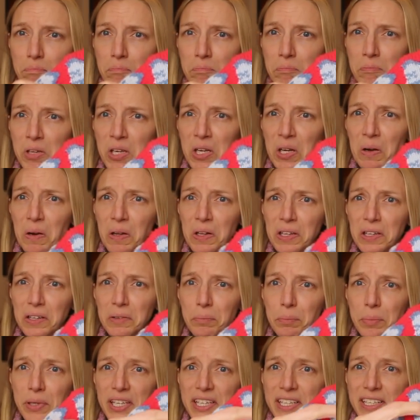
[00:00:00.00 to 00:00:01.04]
you know, a
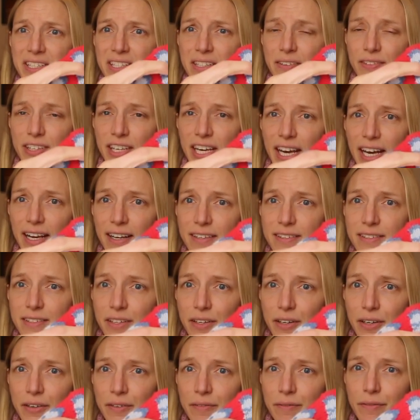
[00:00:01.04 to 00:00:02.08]
little piece of the X
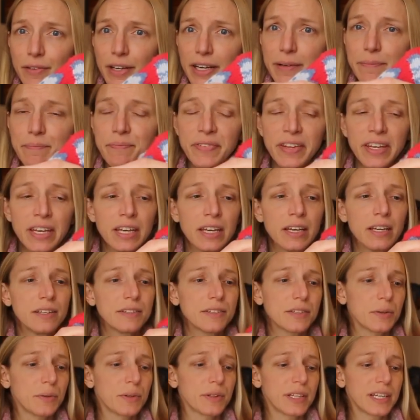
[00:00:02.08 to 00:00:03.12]
here, right?
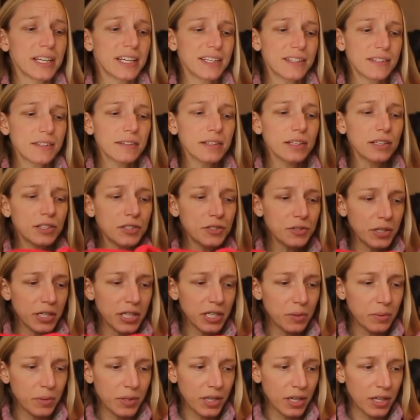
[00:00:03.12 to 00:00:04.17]
So it gets a little
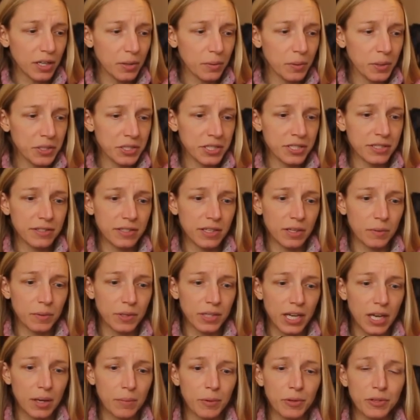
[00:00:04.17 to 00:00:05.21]
tricky with color work, just like with
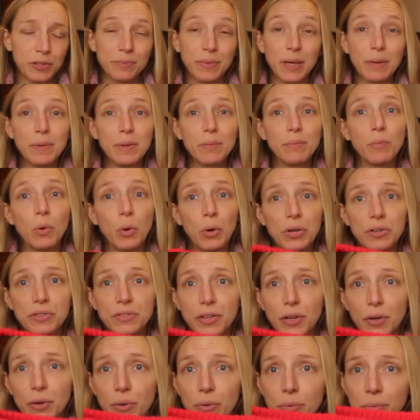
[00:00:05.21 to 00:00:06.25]
cables, maybe more
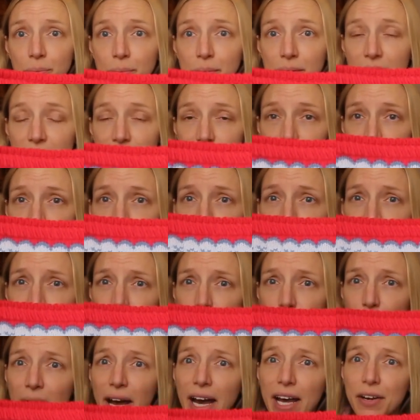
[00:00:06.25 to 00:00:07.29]
so, because if you have
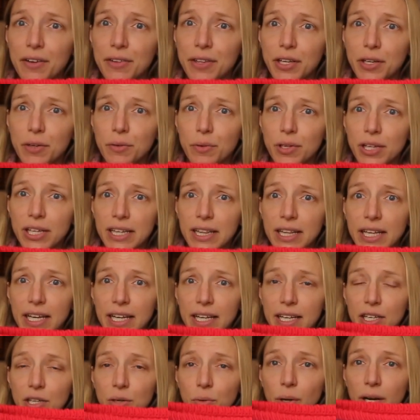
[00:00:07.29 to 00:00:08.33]
a pattern that you really
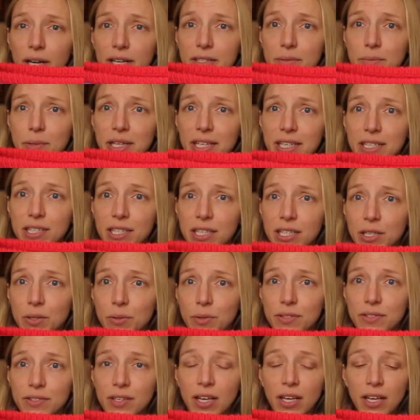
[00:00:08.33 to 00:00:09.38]
like and you want it to be
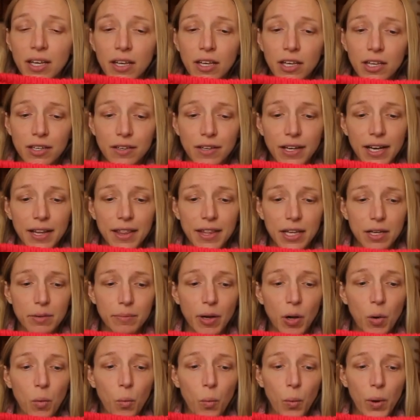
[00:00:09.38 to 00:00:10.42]
continuous, you got to think
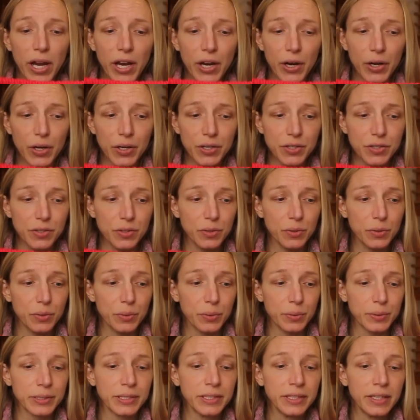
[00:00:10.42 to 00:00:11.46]
about where
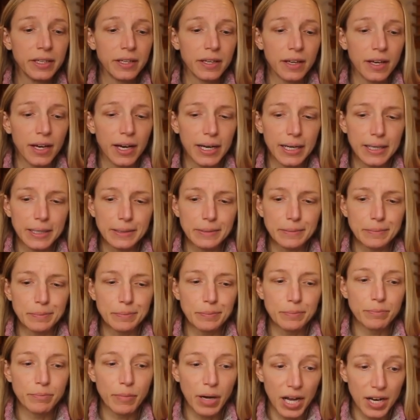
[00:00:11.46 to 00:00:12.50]
to
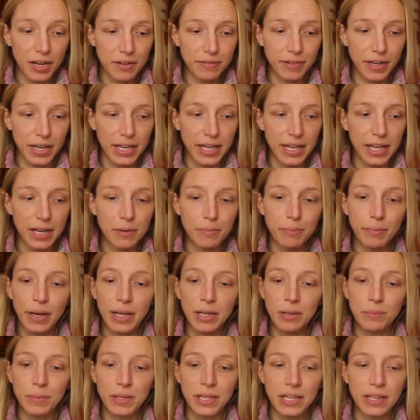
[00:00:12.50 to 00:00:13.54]
um, modify. And it
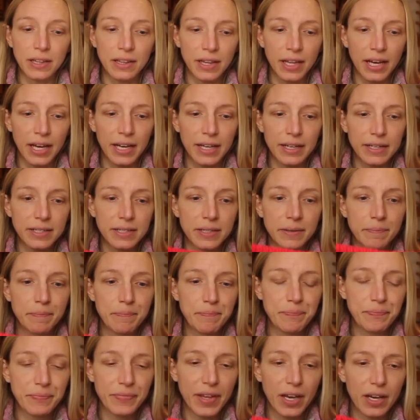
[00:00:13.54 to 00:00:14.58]
might mean that
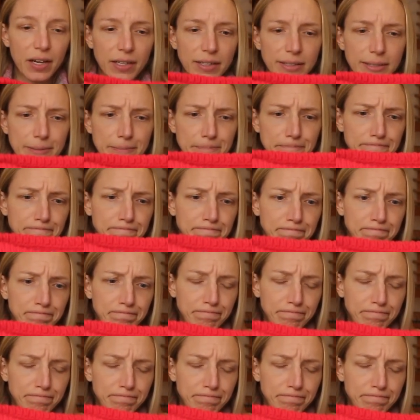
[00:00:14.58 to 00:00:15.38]
um,